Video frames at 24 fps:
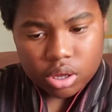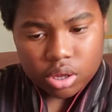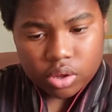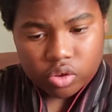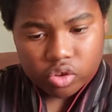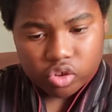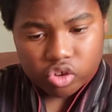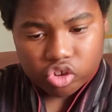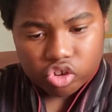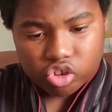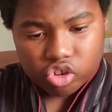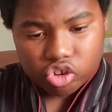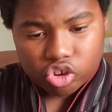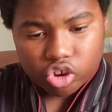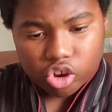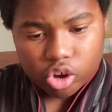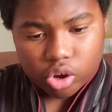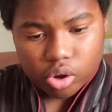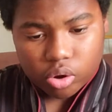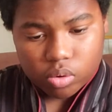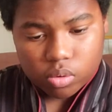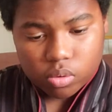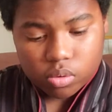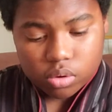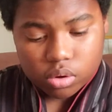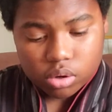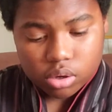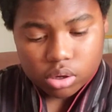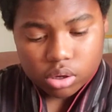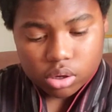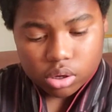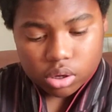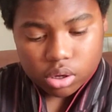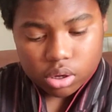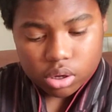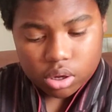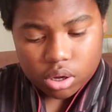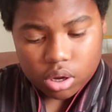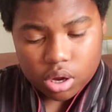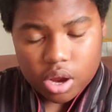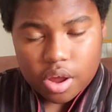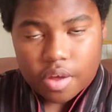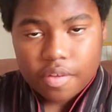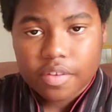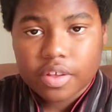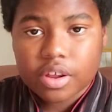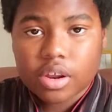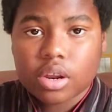So,
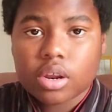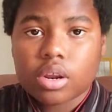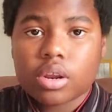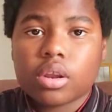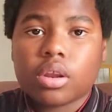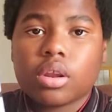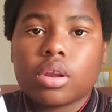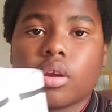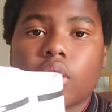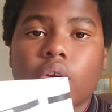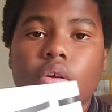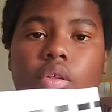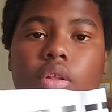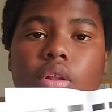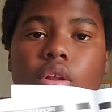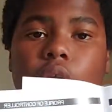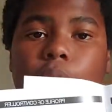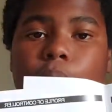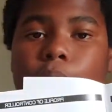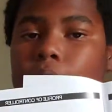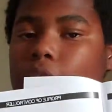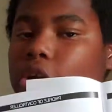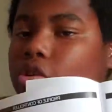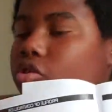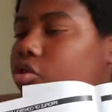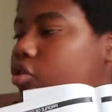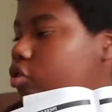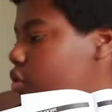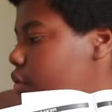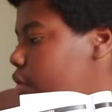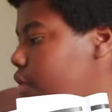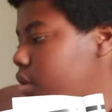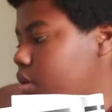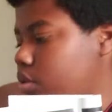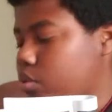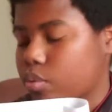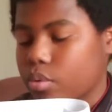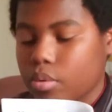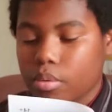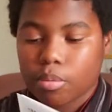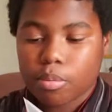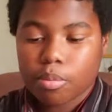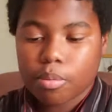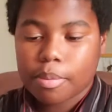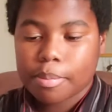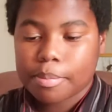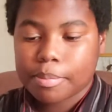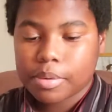then here are little pictures of the little
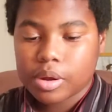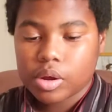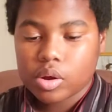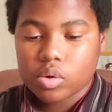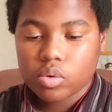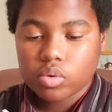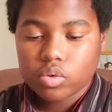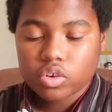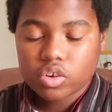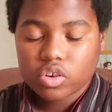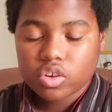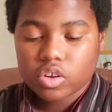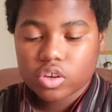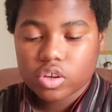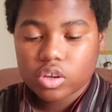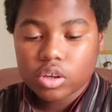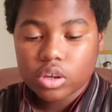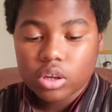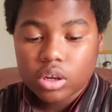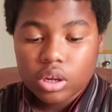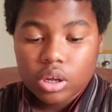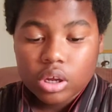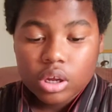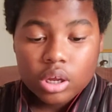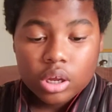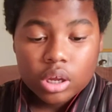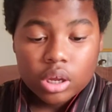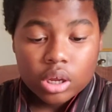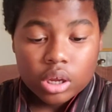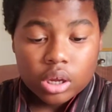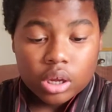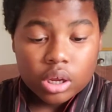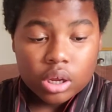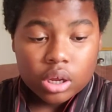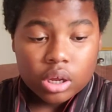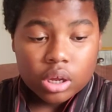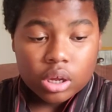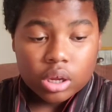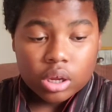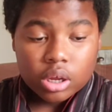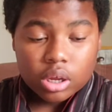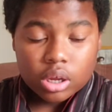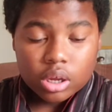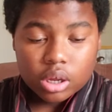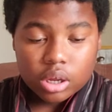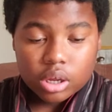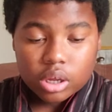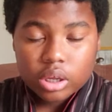remotes,
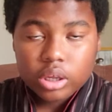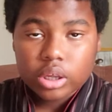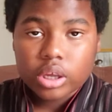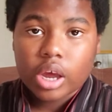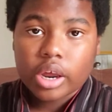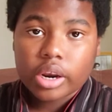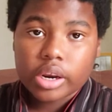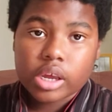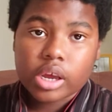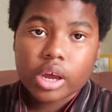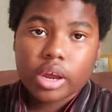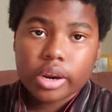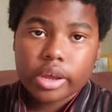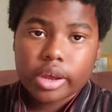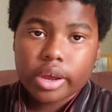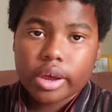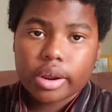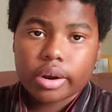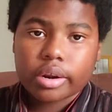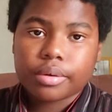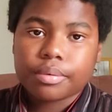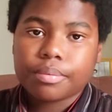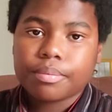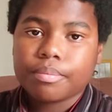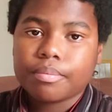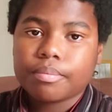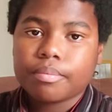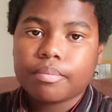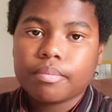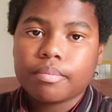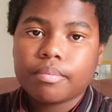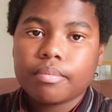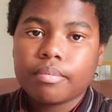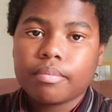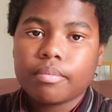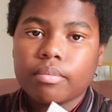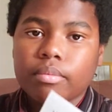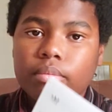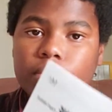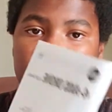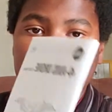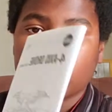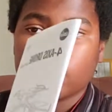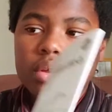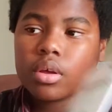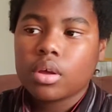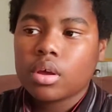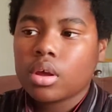yada, yada,
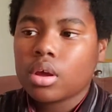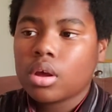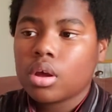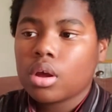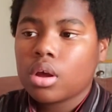yada.